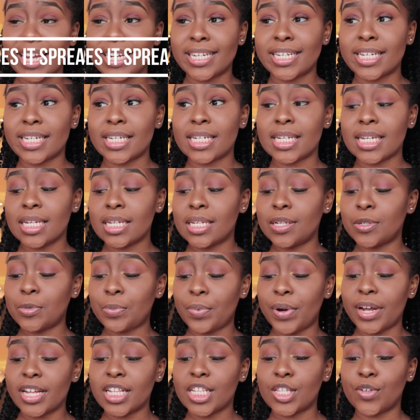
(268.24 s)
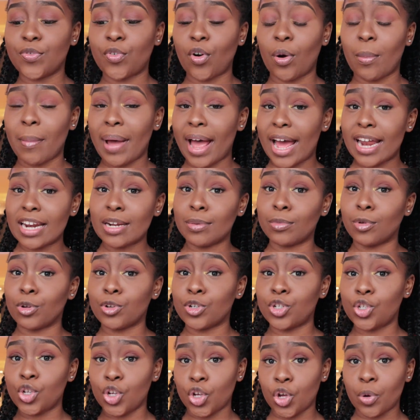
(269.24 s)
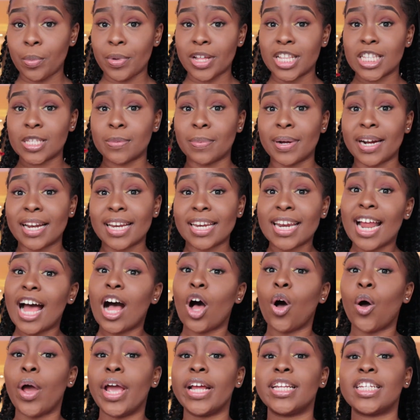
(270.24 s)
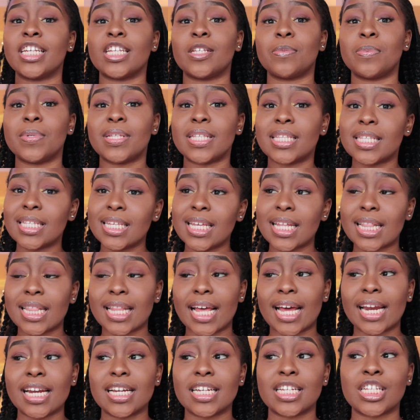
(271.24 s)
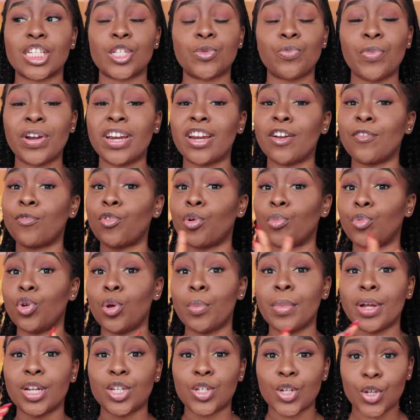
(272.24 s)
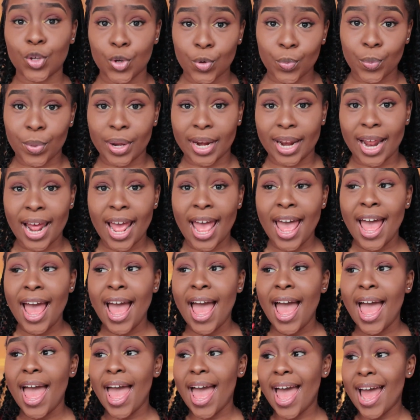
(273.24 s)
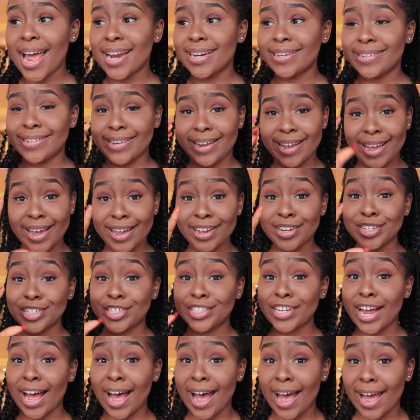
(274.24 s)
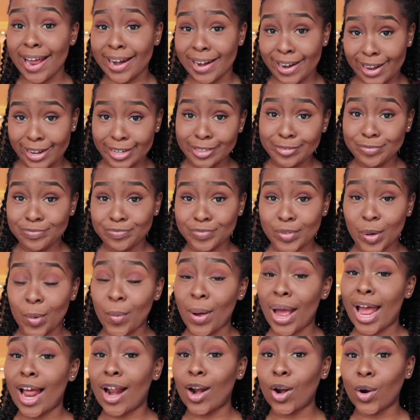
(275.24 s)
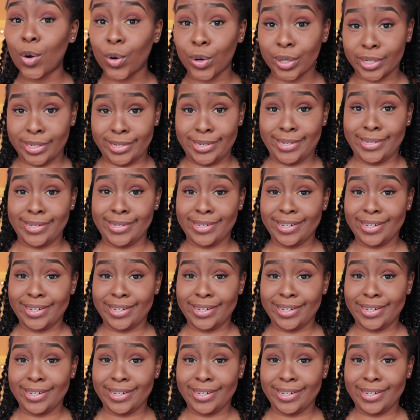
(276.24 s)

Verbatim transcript: it spreads from animals to humans, but now it has been seen that it's spreading from human to human. And here in China, we're a lot